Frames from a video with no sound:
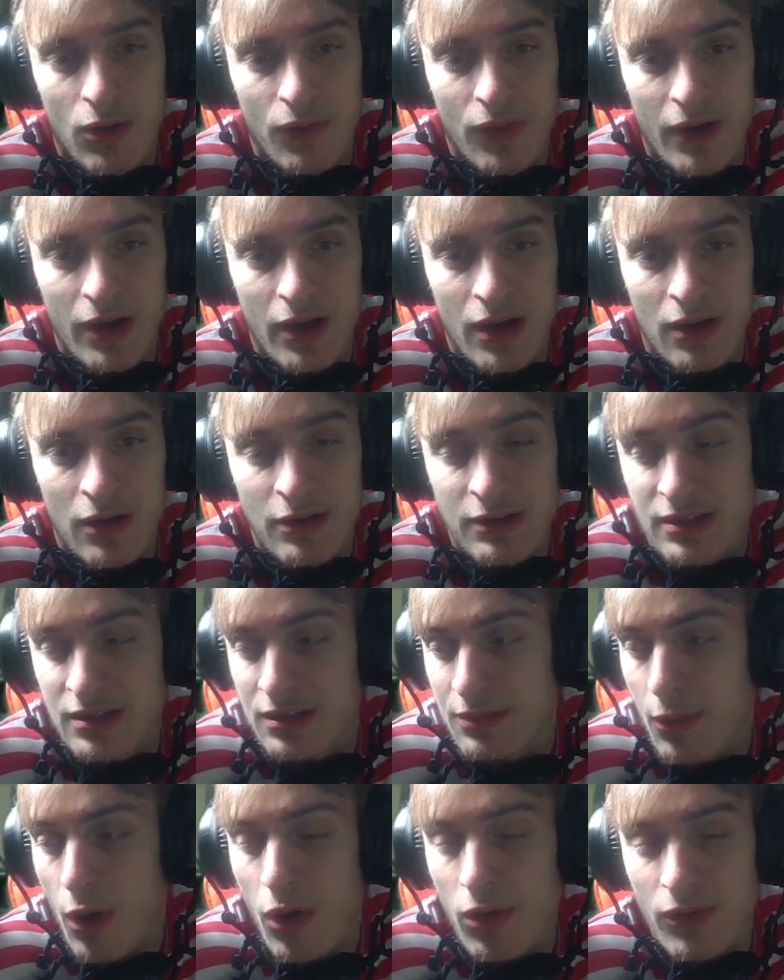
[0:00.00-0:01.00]
the. It's
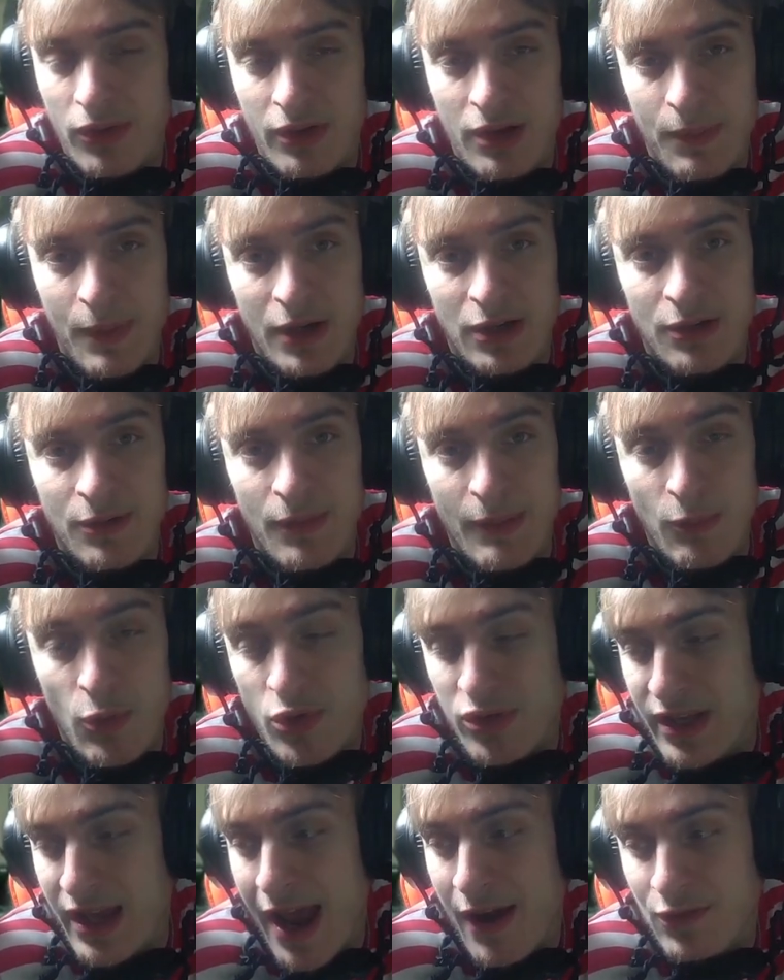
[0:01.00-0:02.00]
smaller than compared to
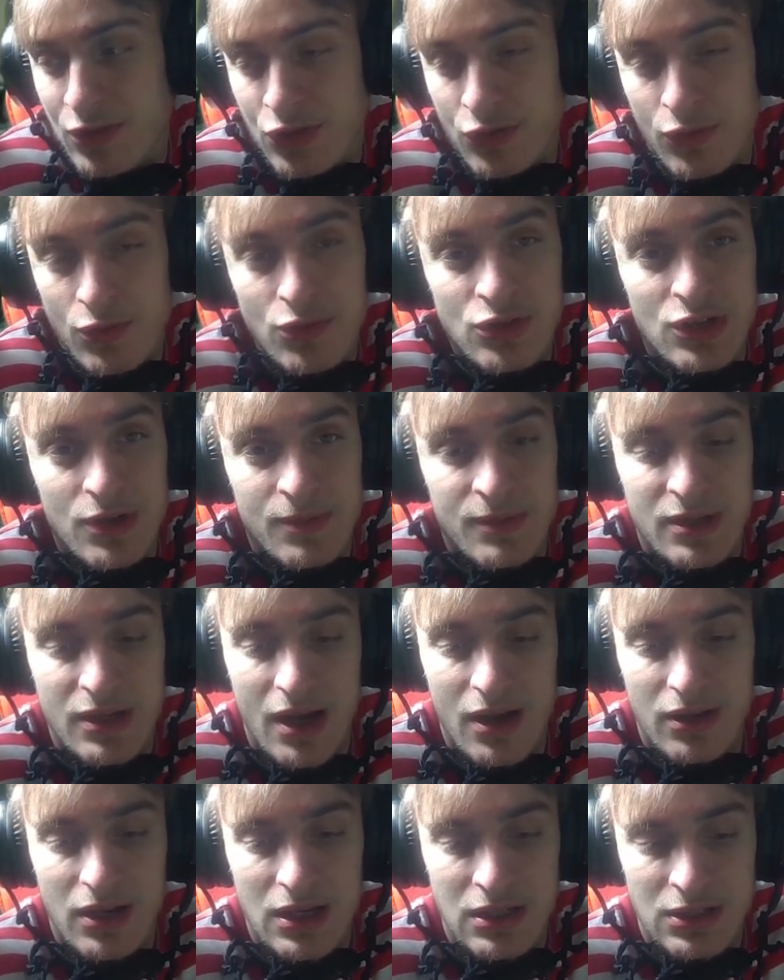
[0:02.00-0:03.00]
most average cruise ships
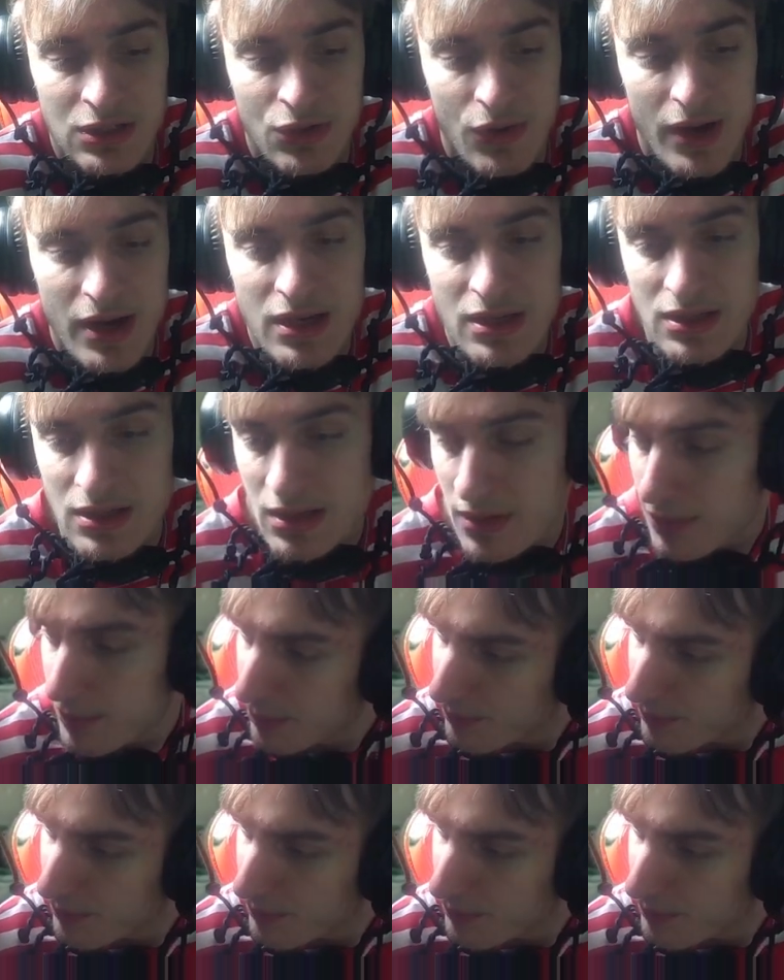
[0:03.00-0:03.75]
nowadays. Crazy.